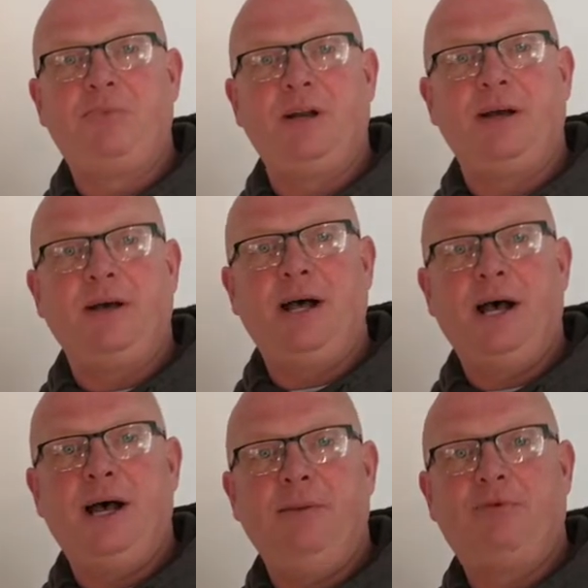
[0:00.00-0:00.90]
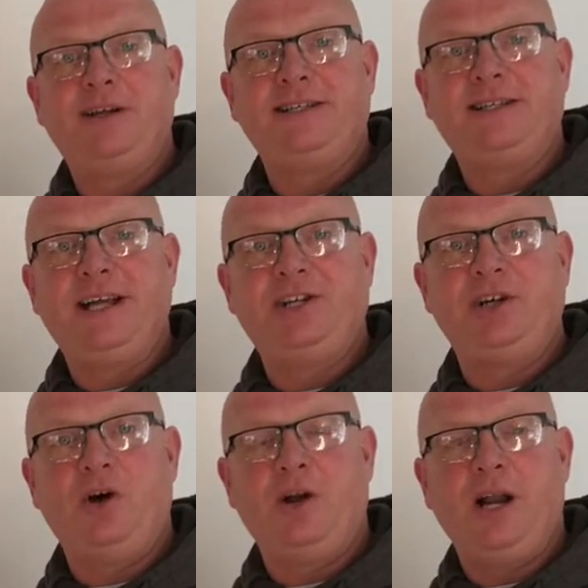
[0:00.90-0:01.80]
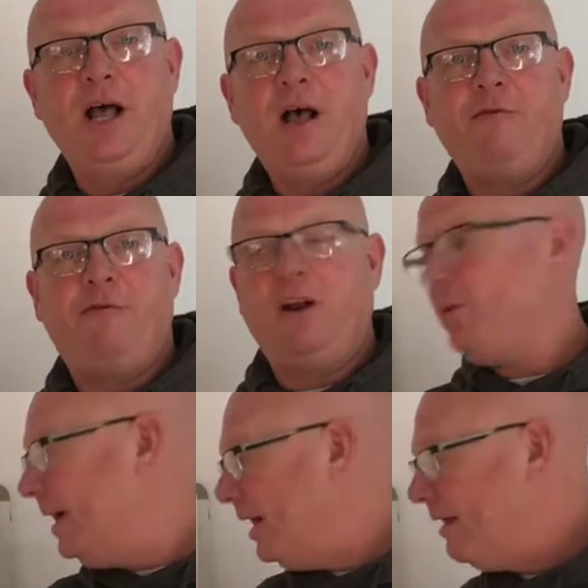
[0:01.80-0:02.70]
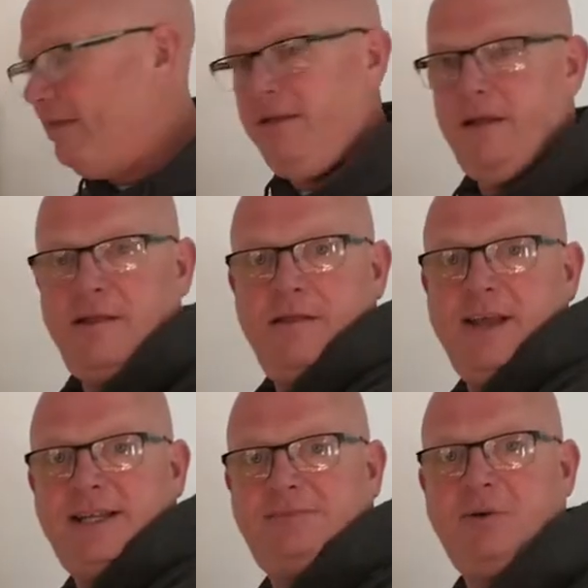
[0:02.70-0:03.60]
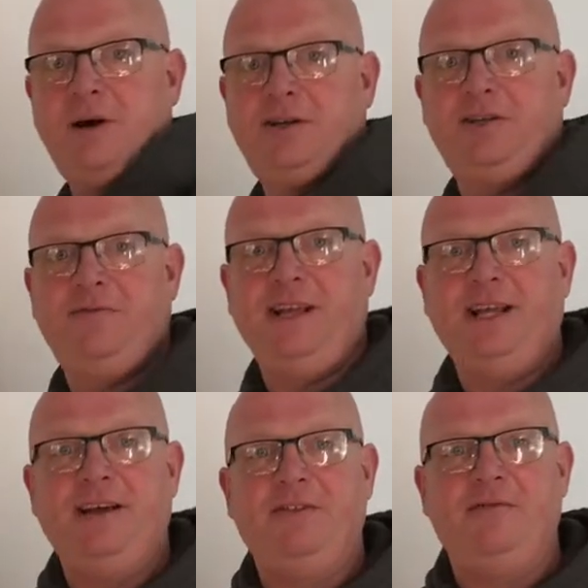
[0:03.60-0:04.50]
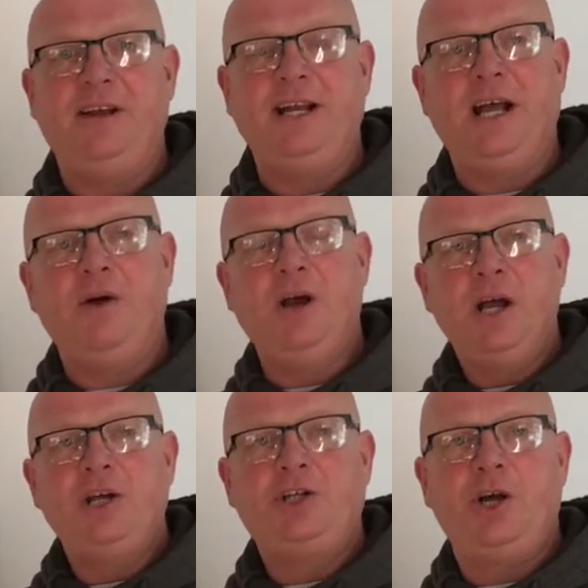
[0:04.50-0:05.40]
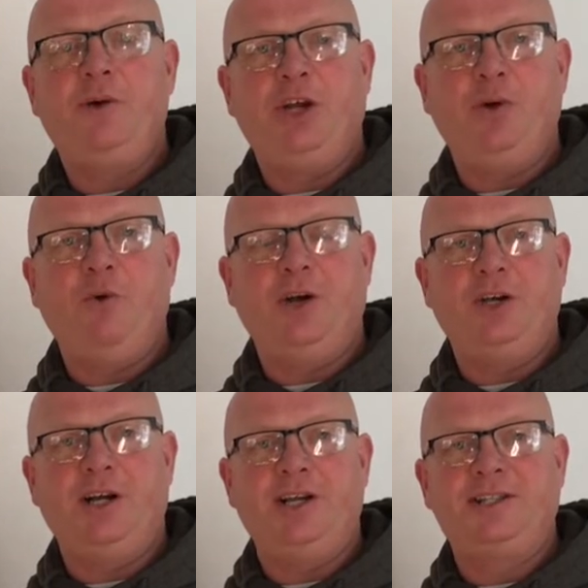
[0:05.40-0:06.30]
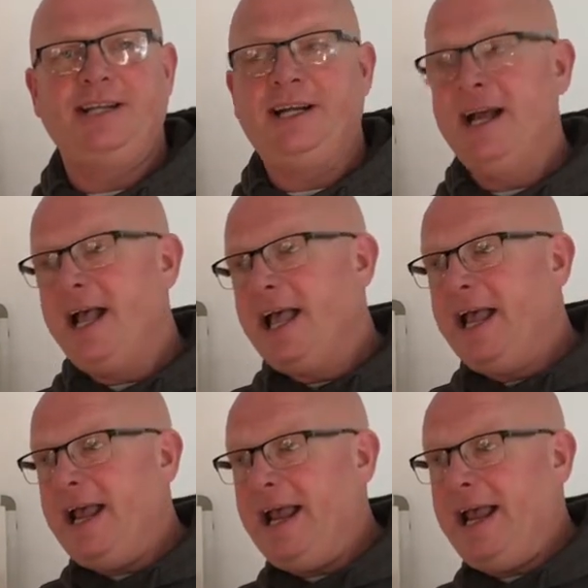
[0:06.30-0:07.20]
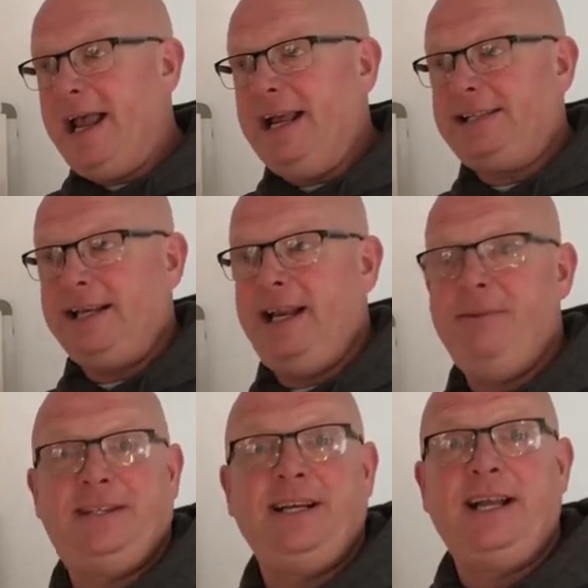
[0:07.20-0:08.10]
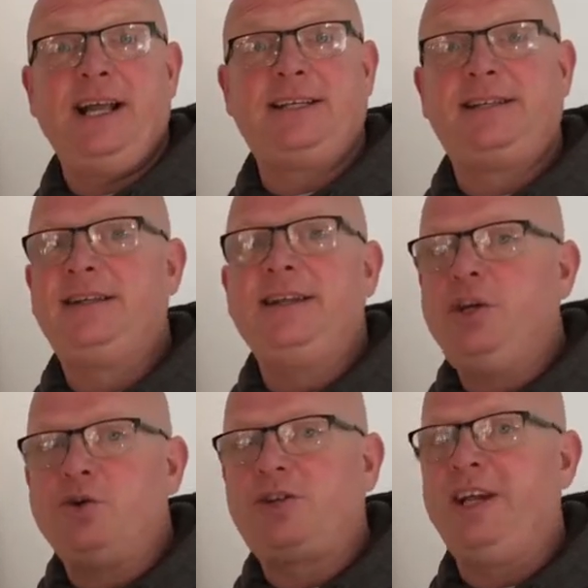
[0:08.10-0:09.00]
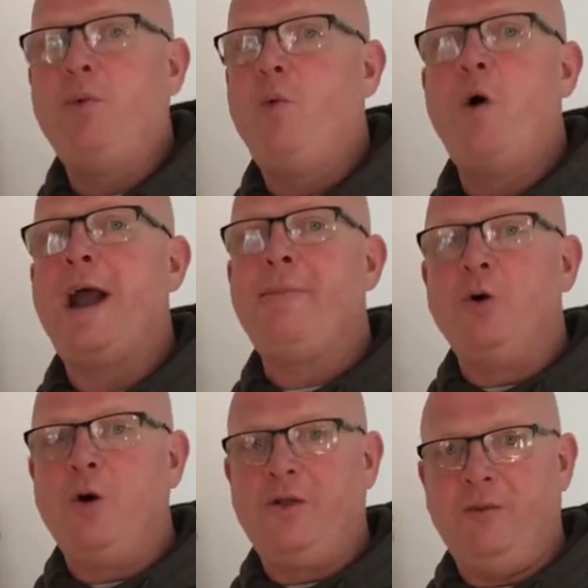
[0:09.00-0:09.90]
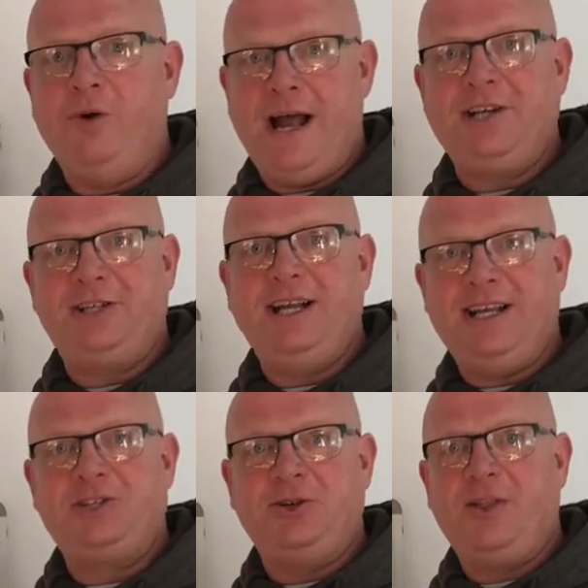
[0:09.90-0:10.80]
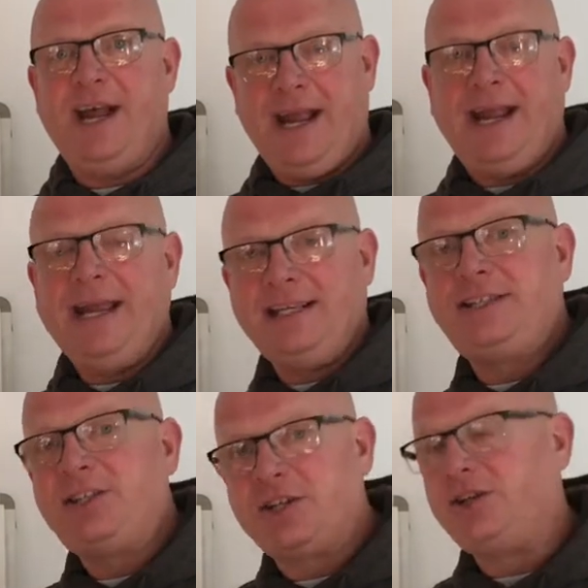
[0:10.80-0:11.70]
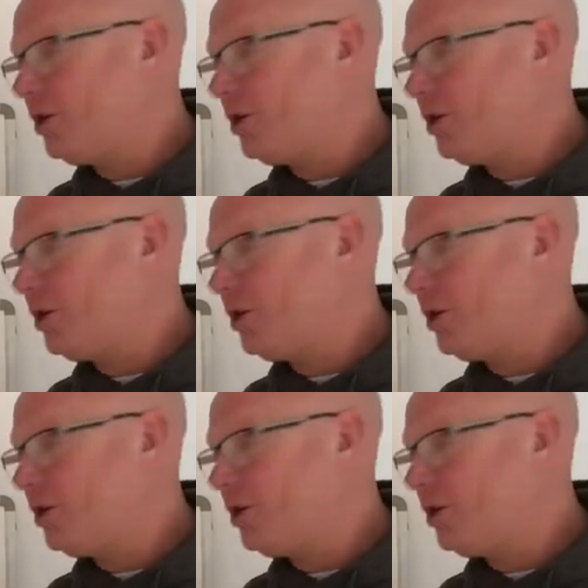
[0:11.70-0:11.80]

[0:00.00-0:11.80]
put a presentation on following this part of the video, showing you what you're going to see. It's a limited list. You'll see way more than we actually list on there. It is just a